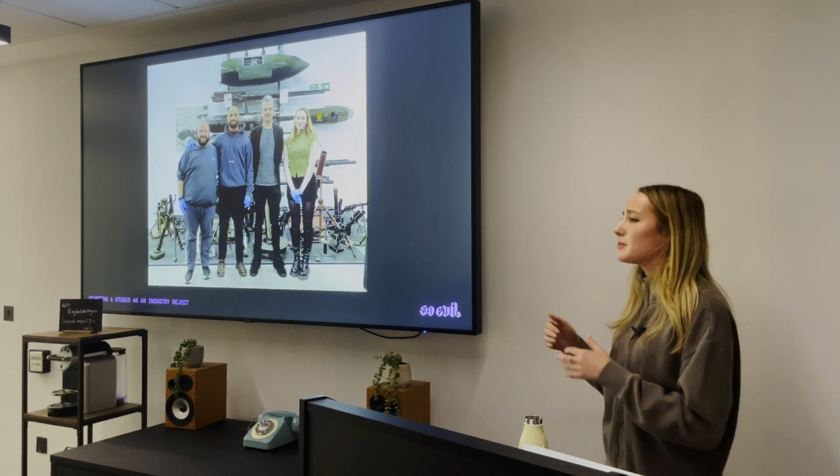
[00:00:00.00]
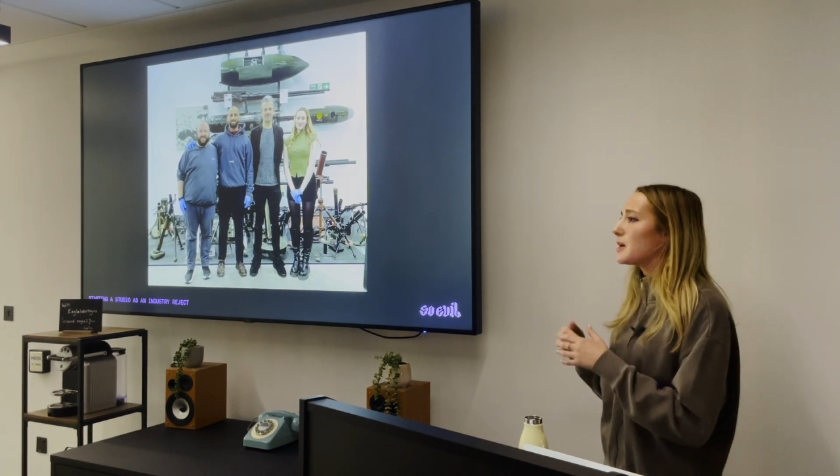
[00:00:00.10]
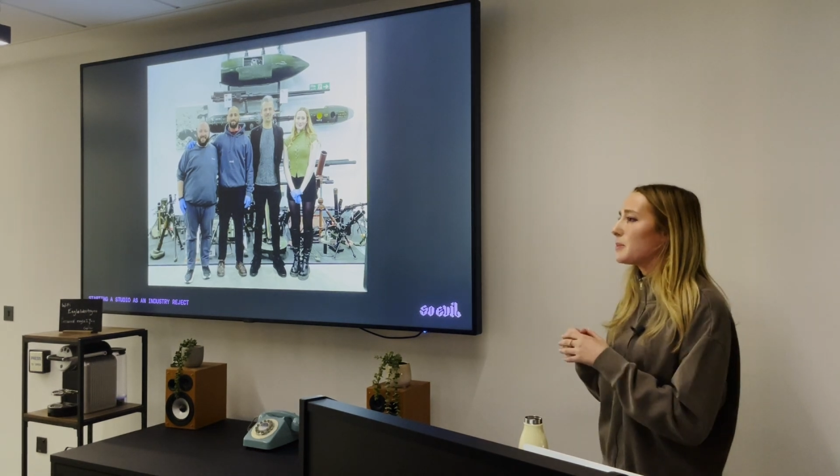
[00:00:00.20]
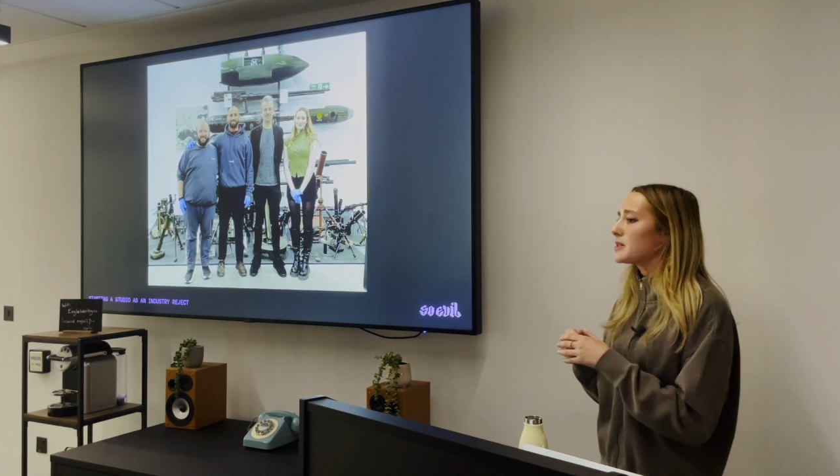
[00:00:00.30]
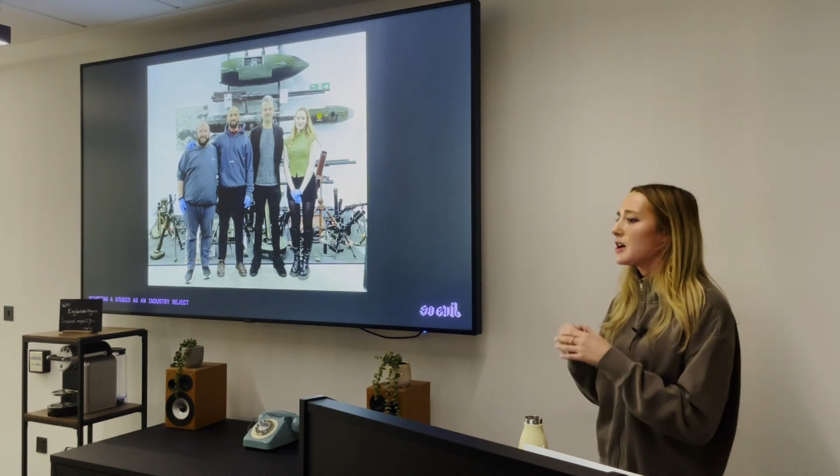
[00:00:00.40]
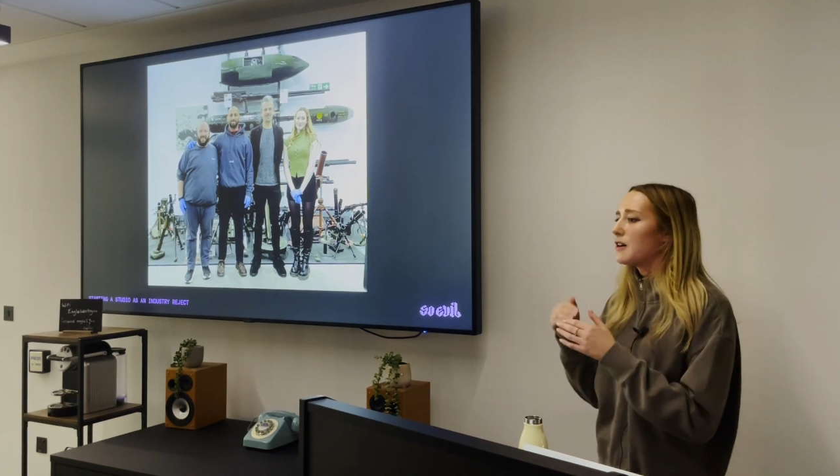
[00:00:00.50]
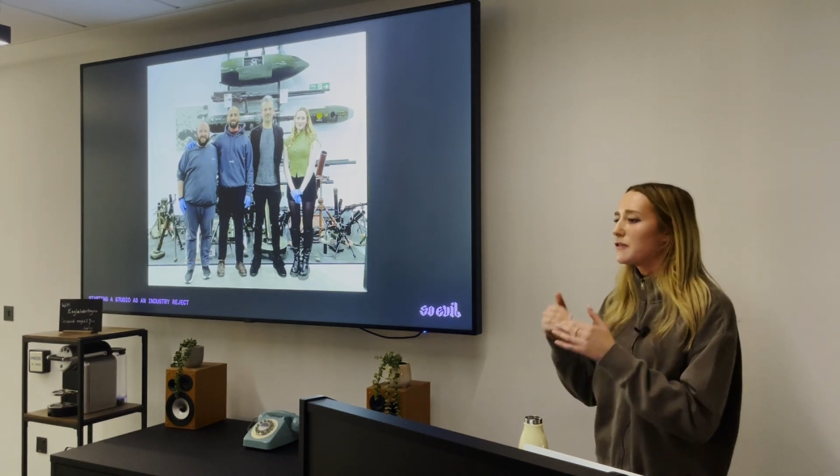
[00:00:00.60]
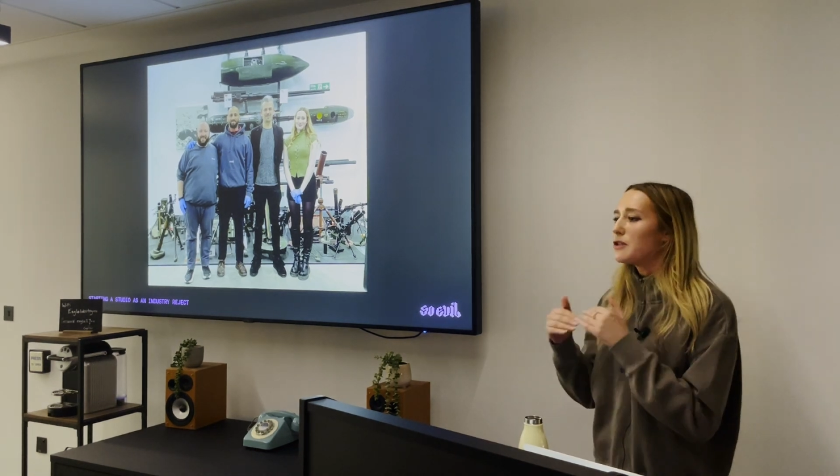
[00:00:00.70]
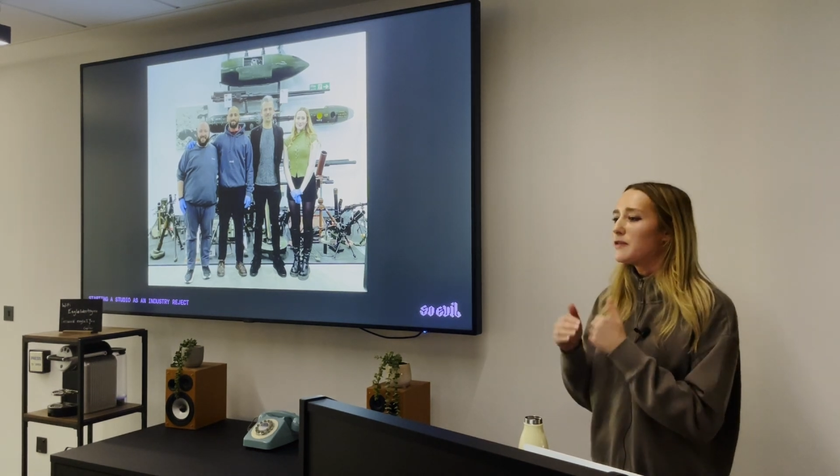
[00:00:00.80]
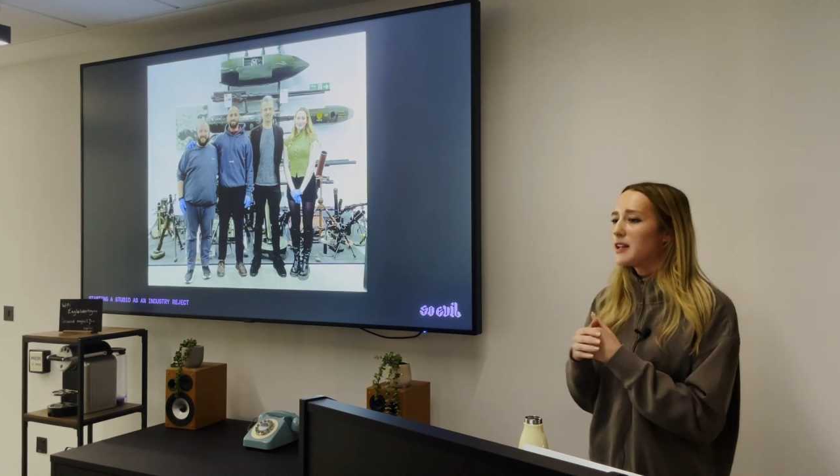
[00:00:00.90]
weapons art
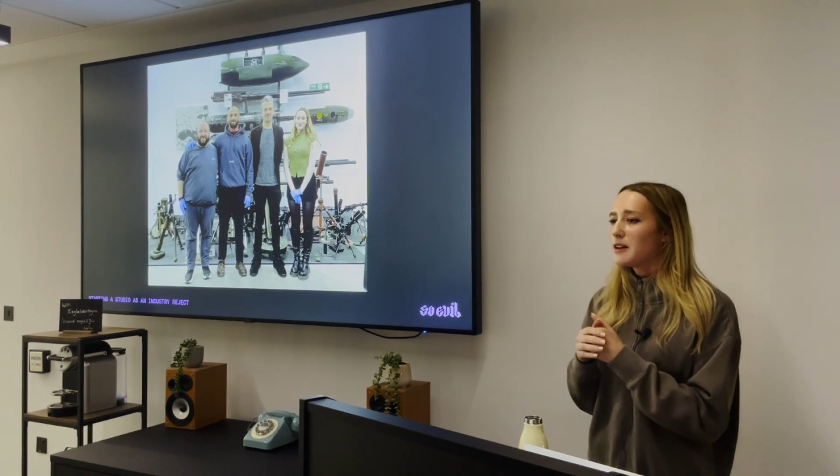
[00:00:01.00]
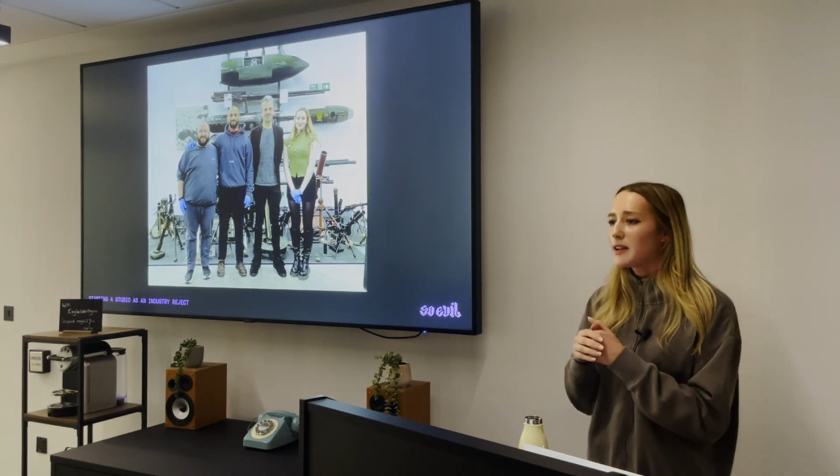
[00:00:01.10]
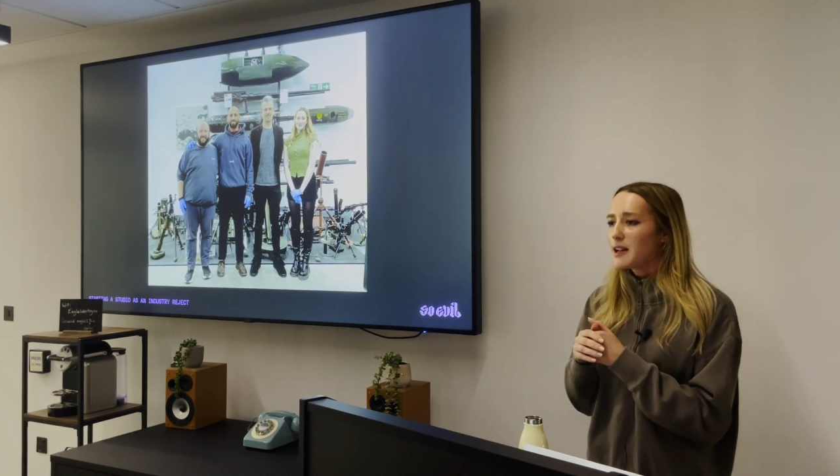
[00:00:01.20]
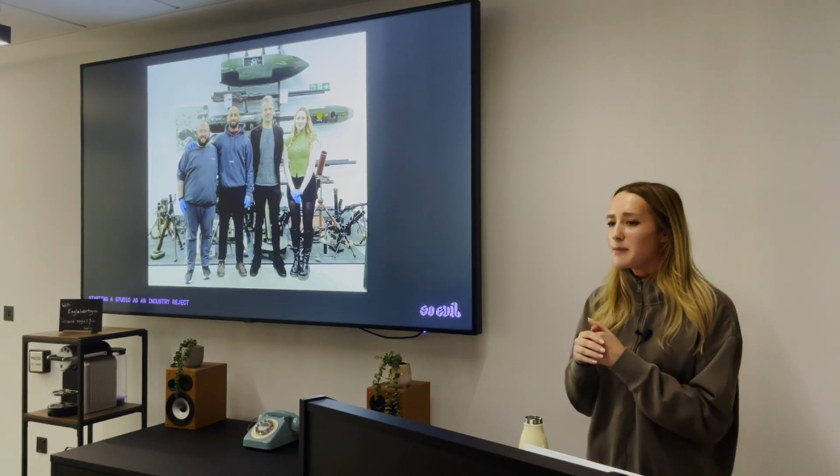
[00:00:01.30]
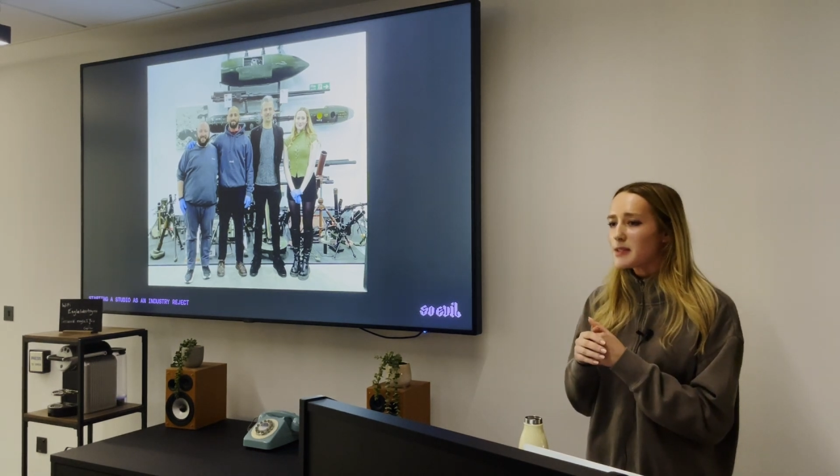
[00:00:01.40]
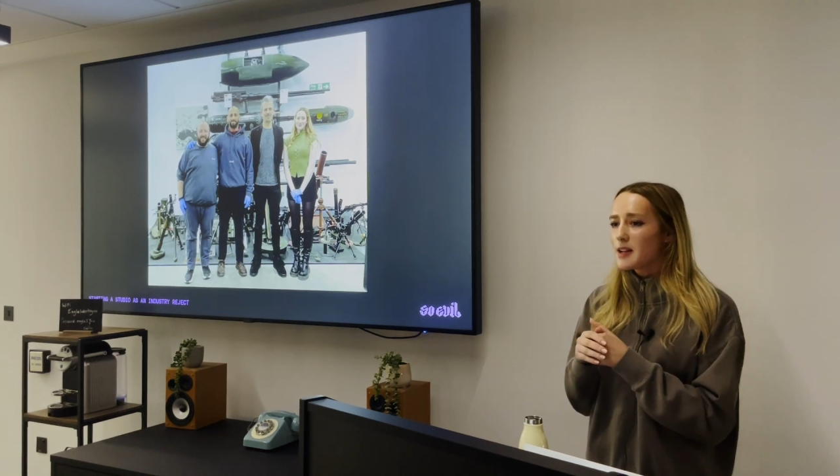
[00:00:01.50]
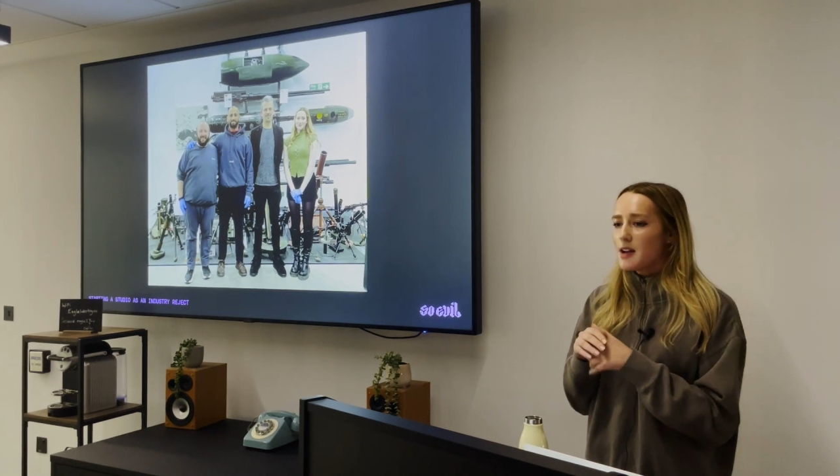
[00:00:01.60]
for video games.